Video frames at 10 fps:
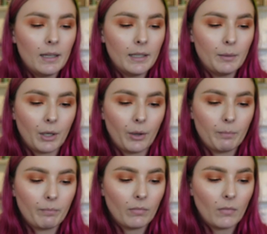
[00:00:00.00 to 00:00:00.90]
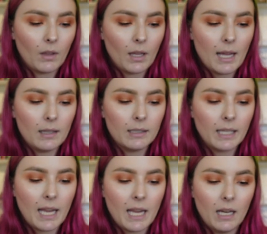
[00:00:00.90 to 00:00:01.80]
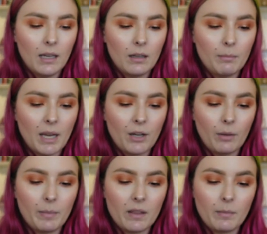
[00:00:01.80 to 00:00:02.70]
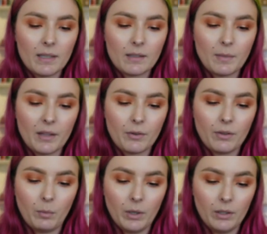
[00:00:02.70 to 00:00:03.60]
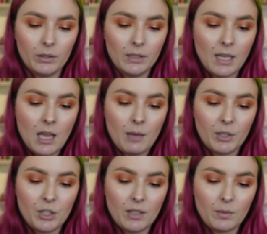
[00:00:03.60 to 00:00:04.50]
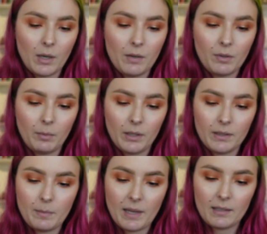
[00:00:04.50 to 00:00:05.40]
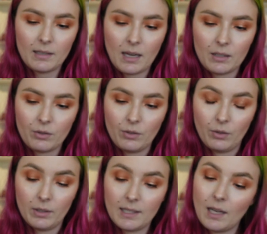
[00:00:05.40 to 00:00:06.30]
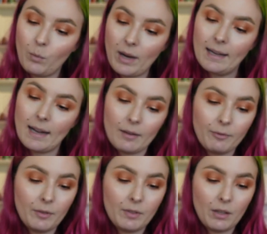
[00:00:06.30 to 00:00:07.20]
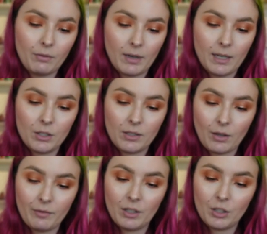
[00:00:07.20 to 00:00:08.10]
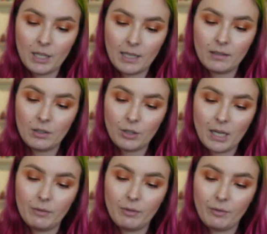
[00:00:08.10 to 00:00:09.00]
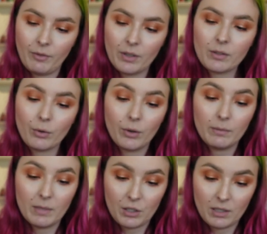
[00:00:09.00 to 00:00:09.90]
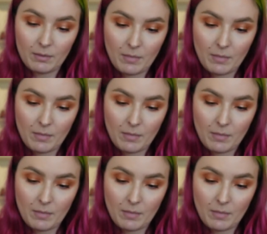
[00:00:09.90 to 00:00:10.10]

Here we go. Helen Kane may not be the best mother in the world, but she is one of the world's best astronauts, and when at 53 she's offered a chance to train for the first crewed mission to